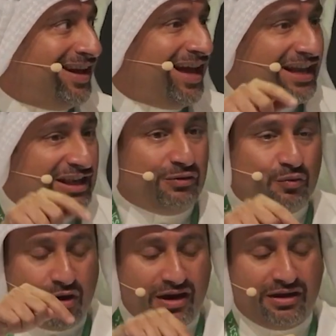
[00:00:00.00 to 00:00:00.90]
Any
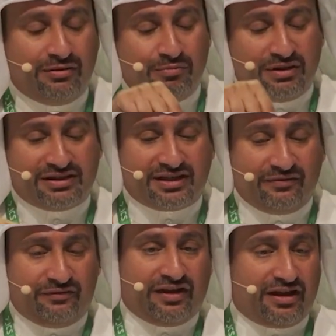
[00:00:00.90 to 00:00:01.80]
one
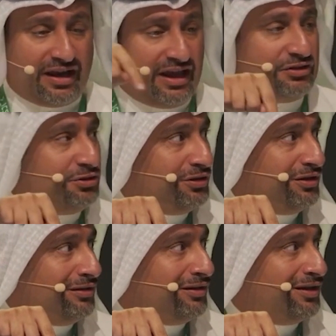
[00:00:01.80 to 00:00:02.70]
misconfiguration
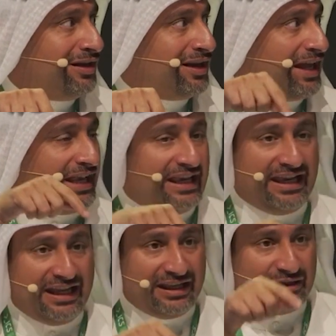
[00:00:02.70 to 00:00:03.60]
can lead